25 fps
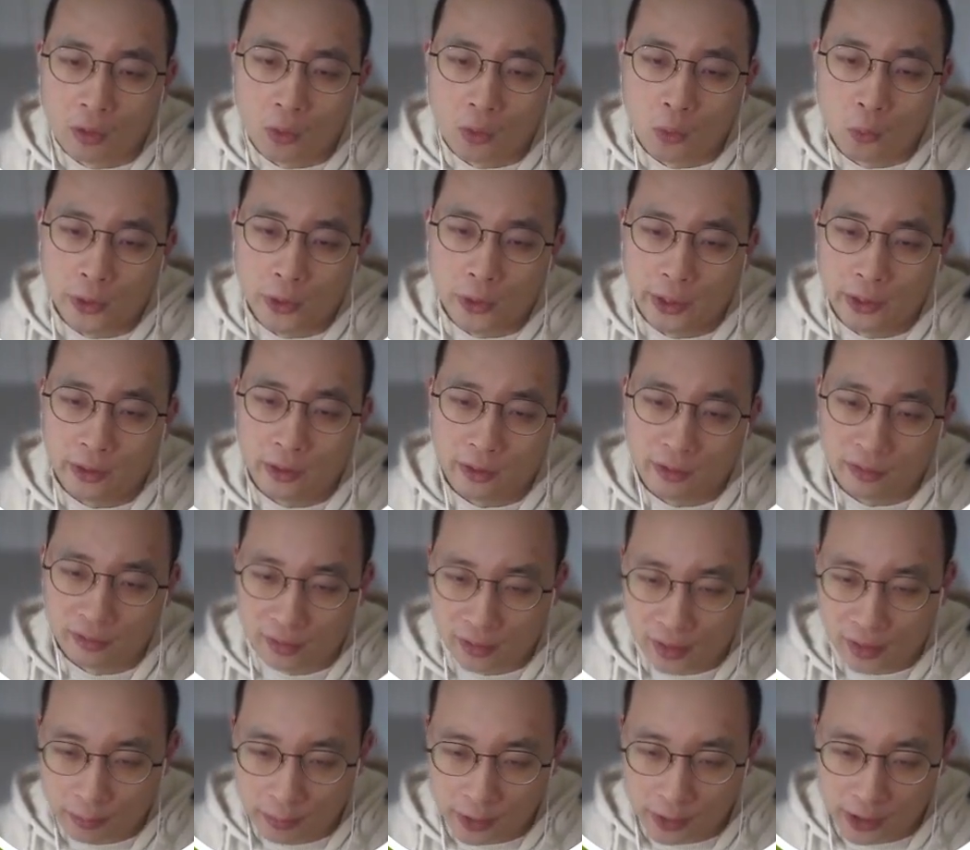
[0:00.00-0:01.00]
we
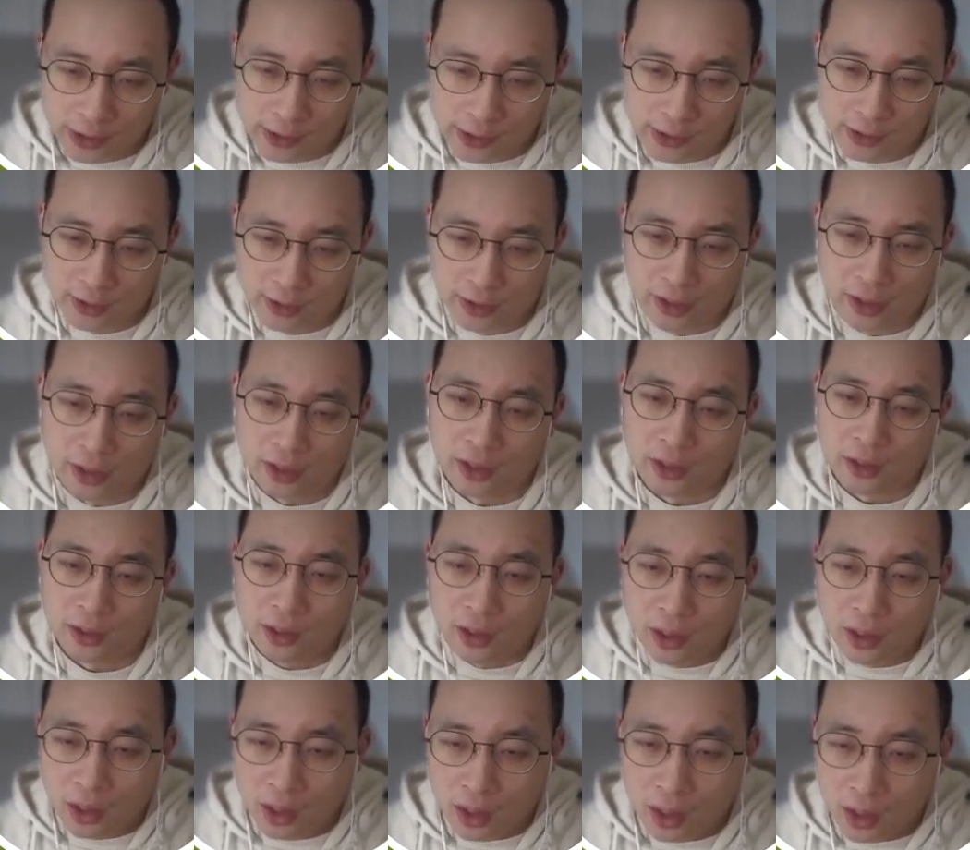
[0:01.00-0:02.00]
established
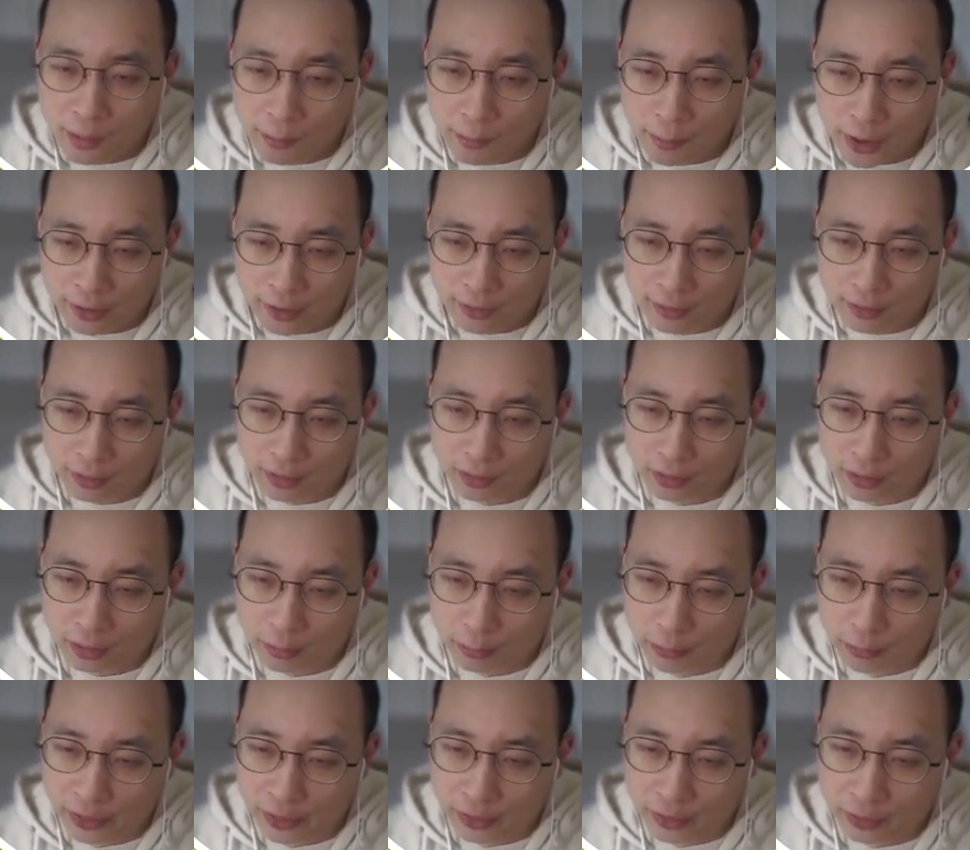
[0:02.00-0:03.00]
a Python
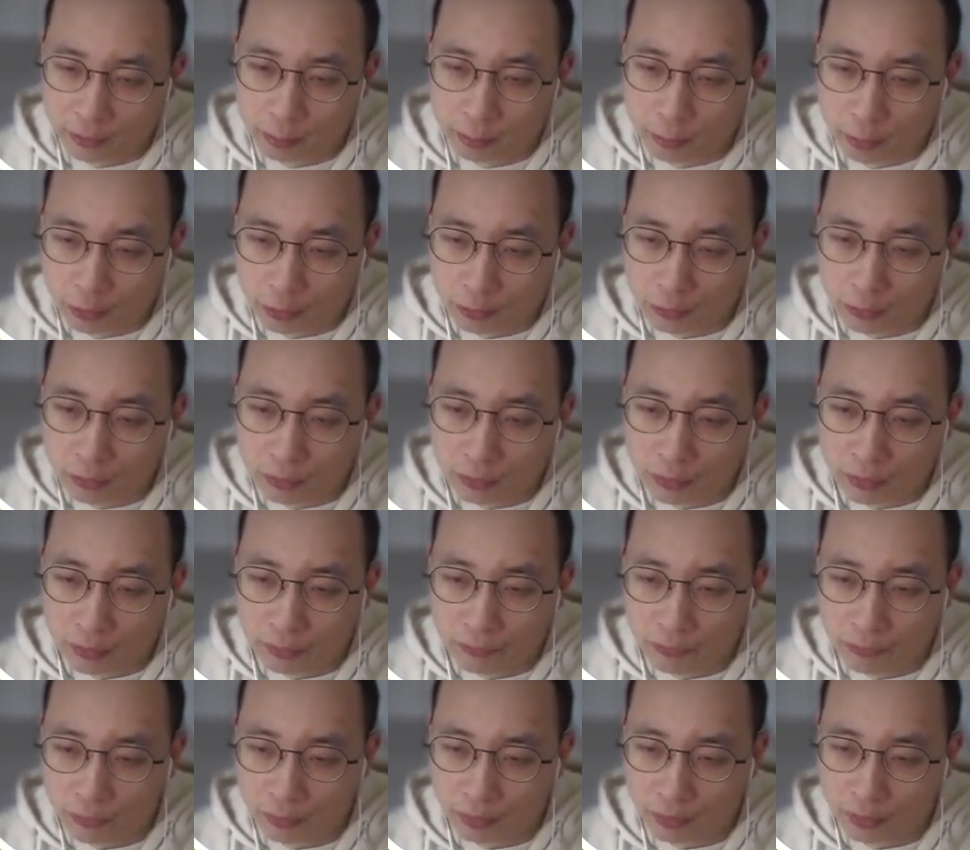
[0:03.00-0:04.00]
interpreter pool
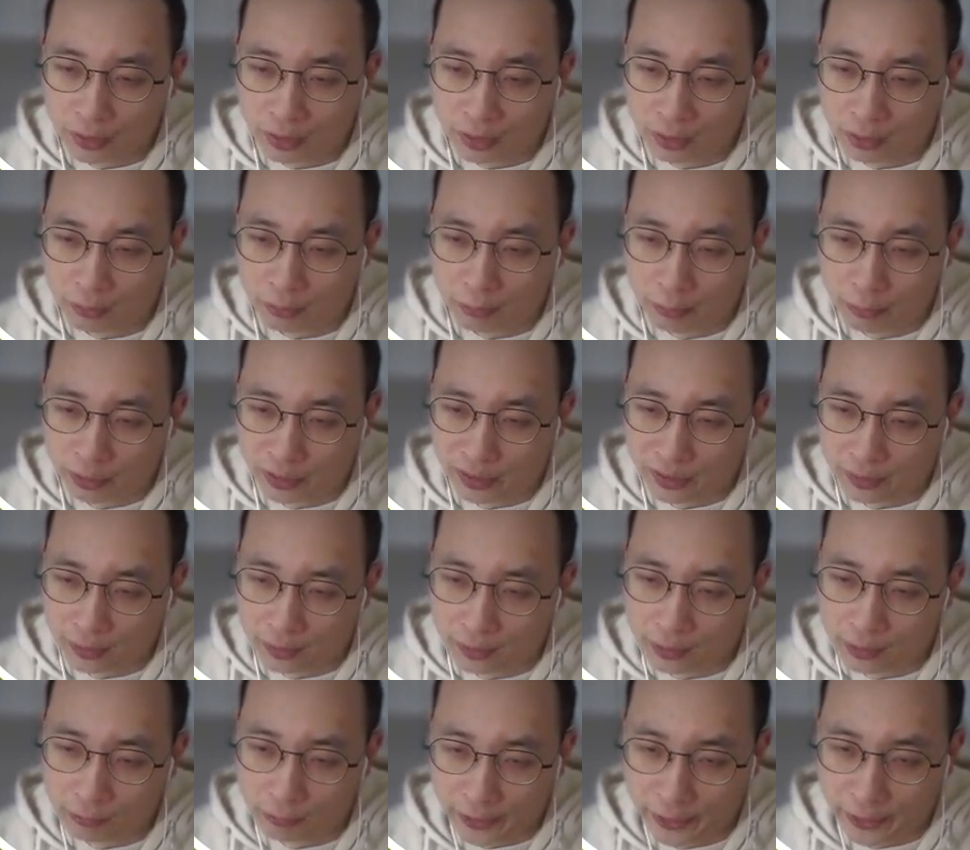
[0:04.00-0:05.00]
for
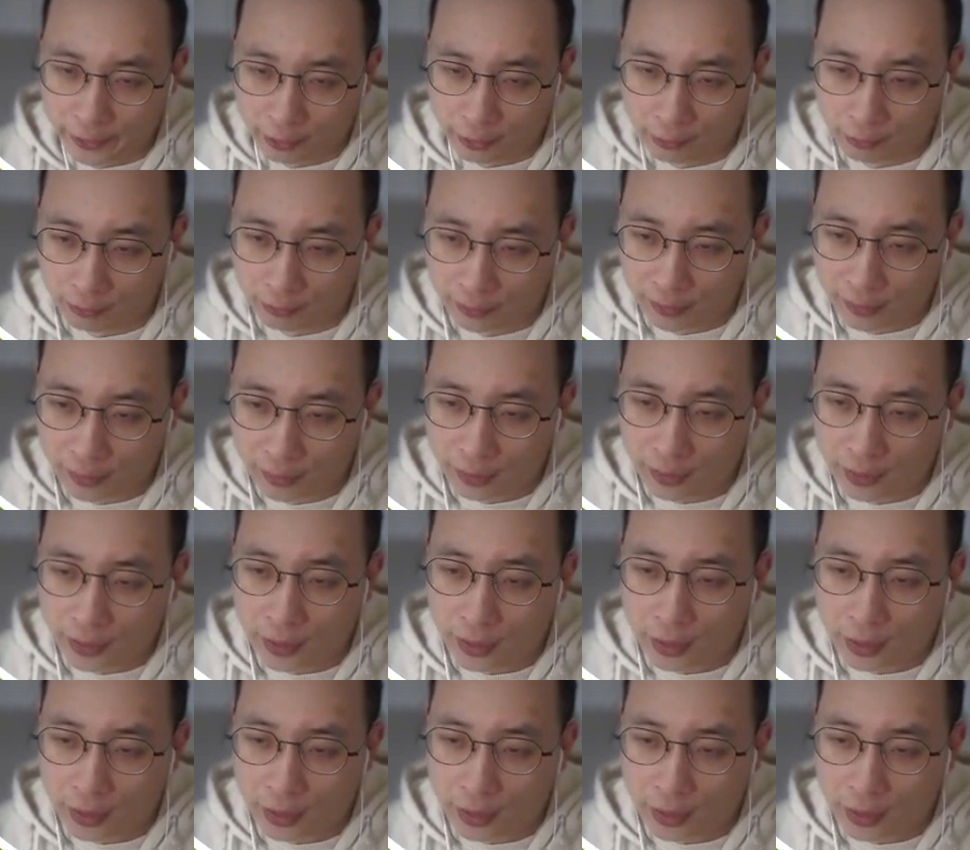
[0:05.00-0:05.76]
interpreter reuse.